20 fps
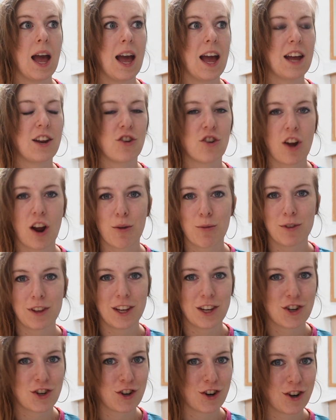and you're not really
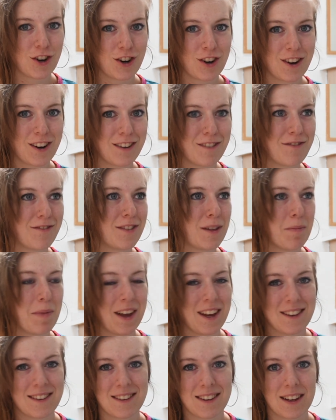sure of the
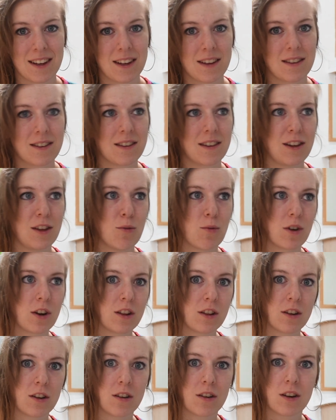basics and you want to
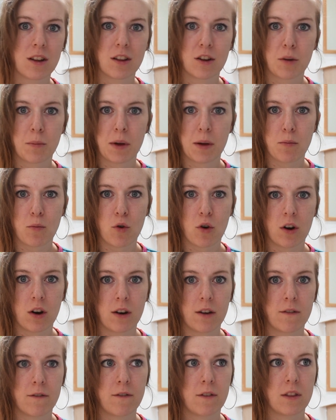learn a little bit more
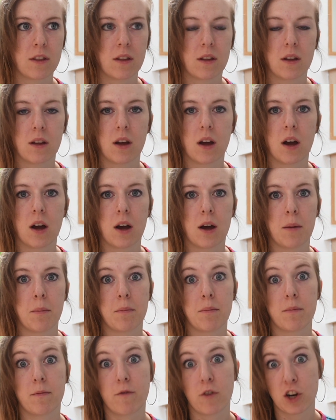of
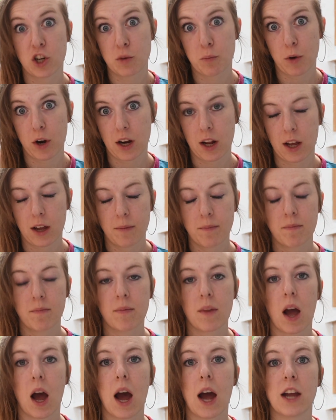French braiding,
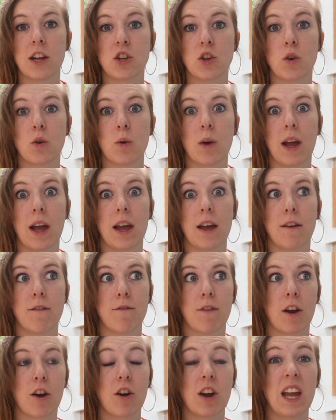I do a
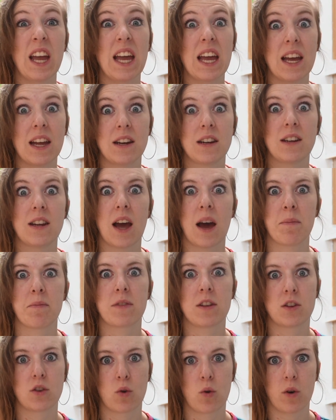very in-depth
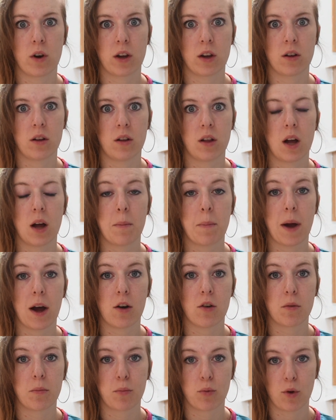tutorial
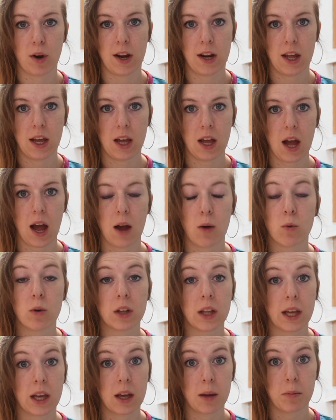about braiding. I will
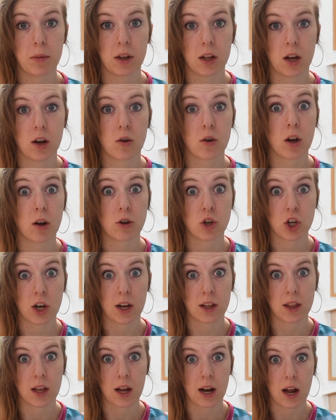link it below. Go
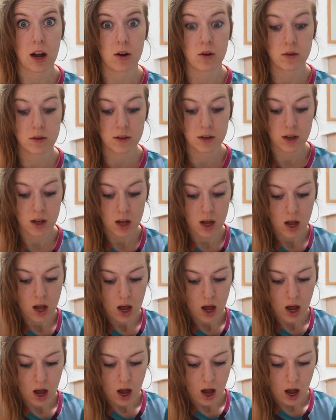check that out
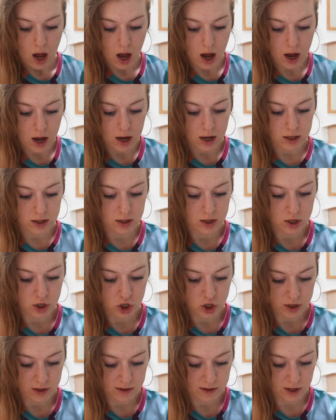to
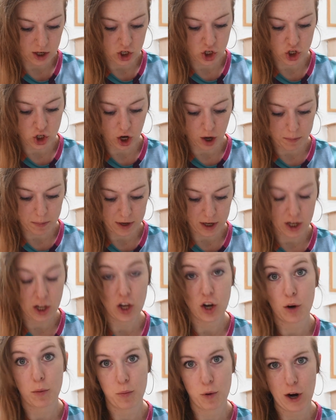just sharpen
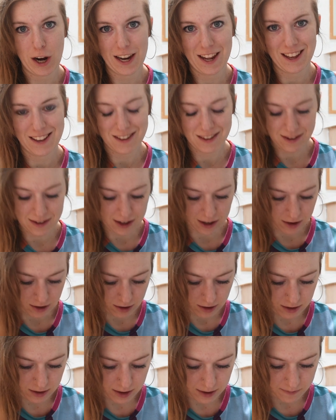your braiding
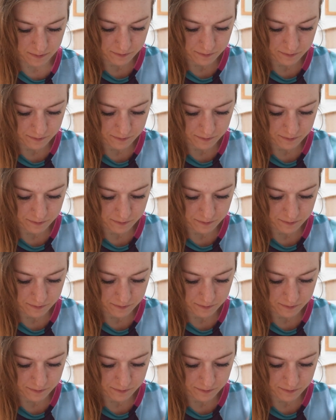skills.